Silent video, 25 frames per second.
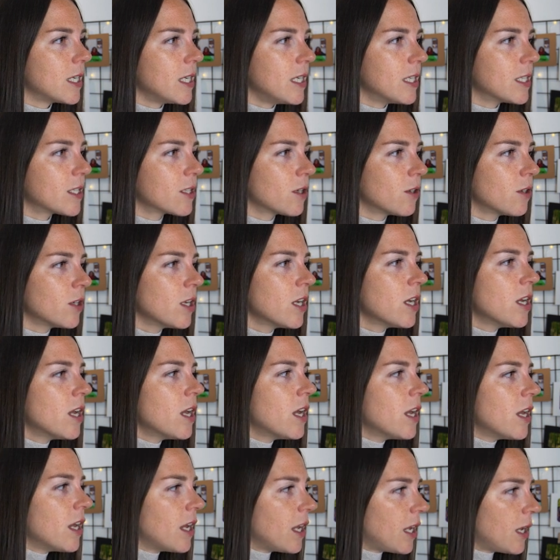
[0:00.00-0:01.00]
reason,
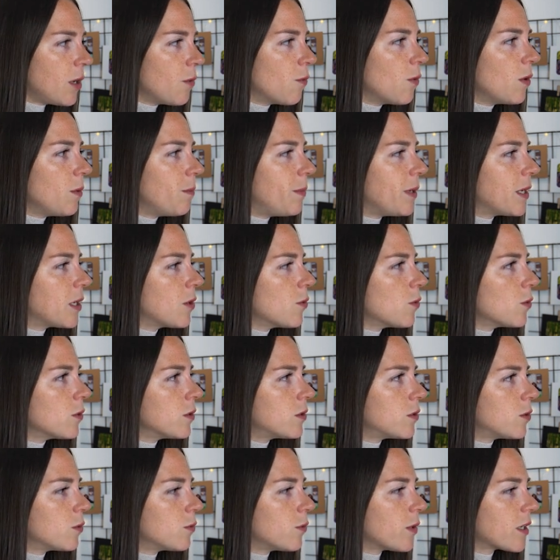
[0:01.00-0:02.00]
it will be
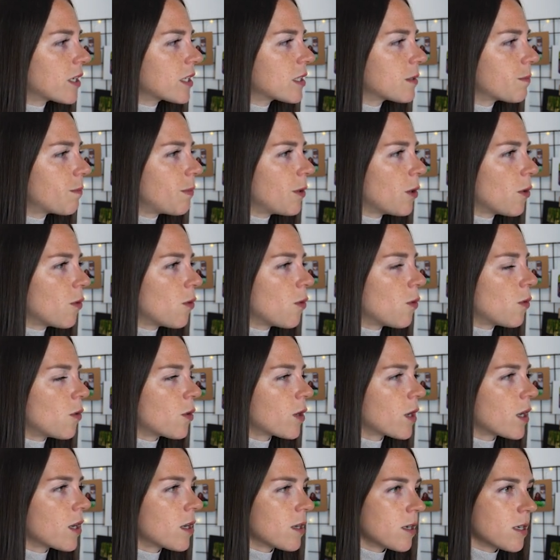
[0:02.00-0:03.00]
good to
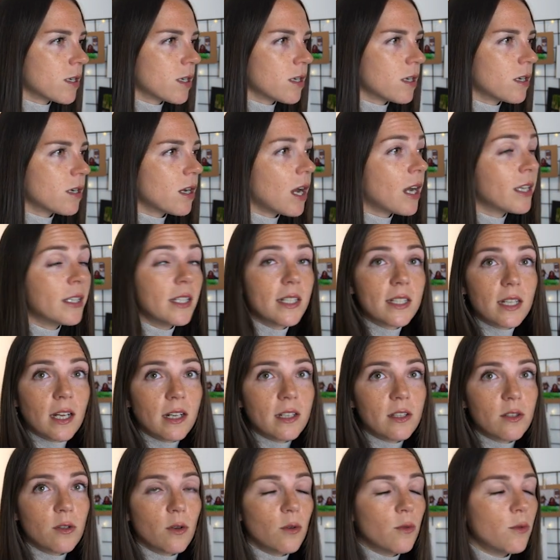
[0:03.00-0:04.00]
explore uh, a
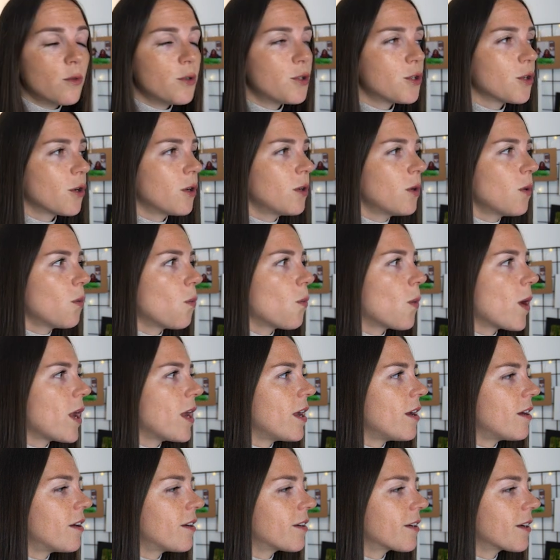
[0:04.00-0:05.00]
design solution
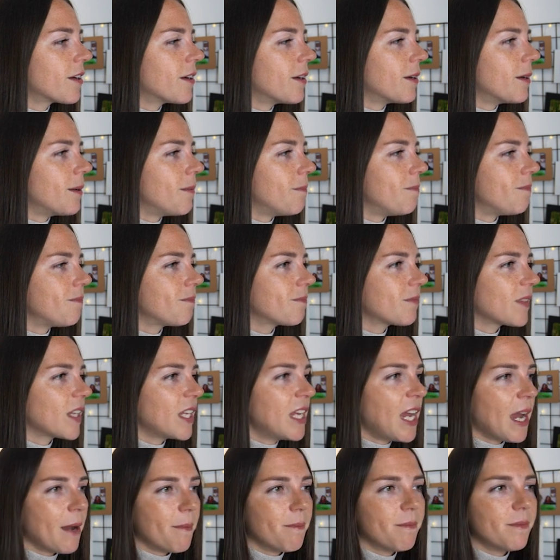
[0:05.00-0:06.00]
where, um,
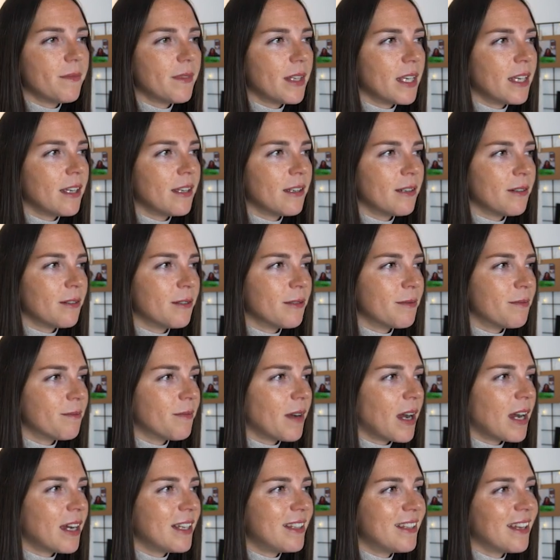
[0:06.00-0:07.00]
yeah, um,
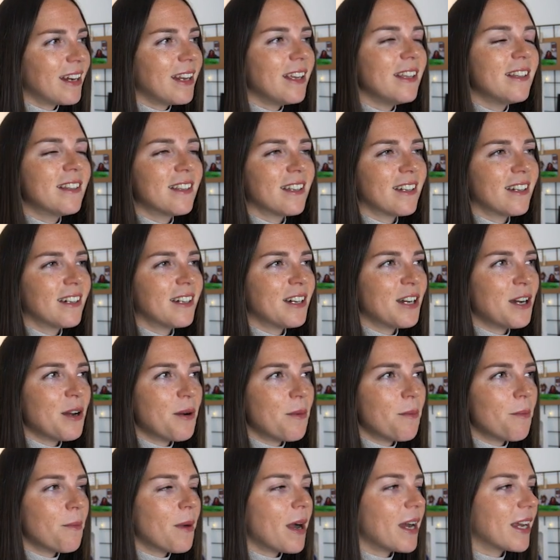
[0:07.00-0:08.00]
I treat uh,
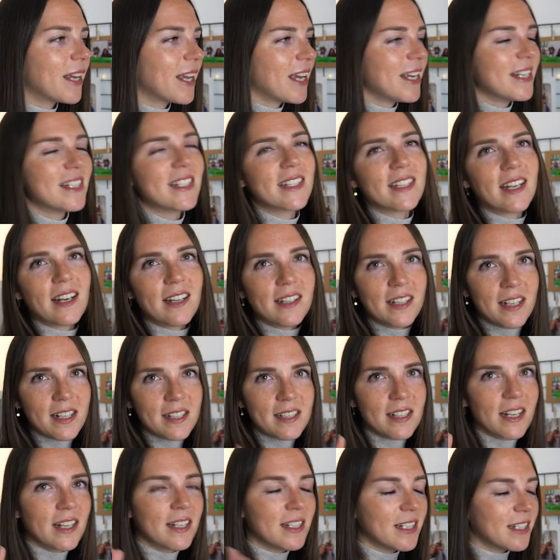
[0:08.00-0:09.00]
my case
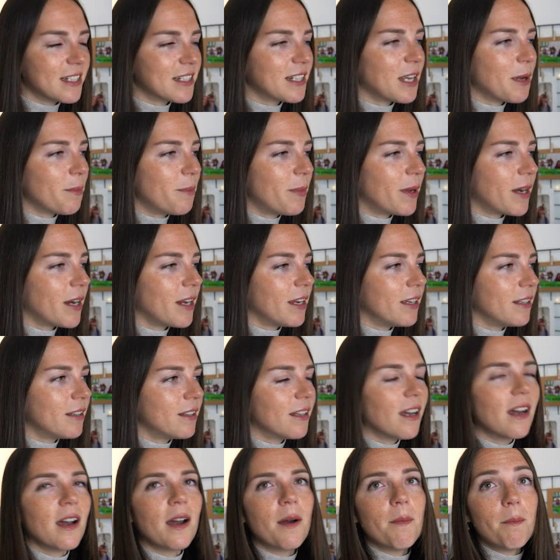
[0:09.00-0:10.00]
studies as a
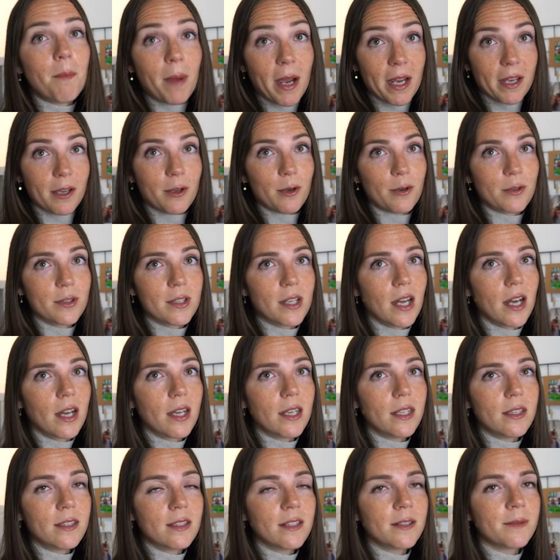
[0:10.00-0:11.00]
separate uh,
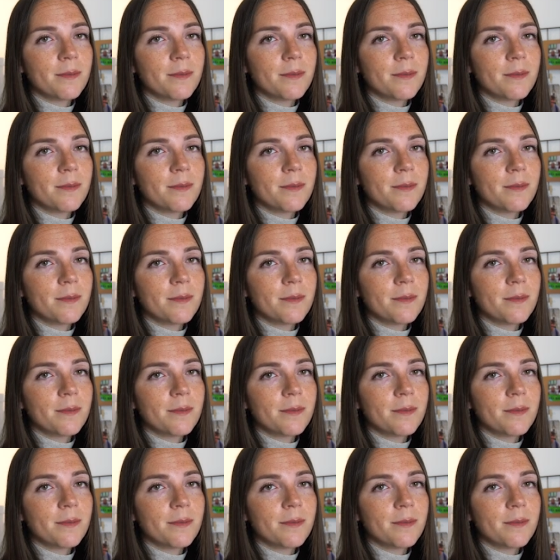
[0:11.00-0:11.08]
microsite.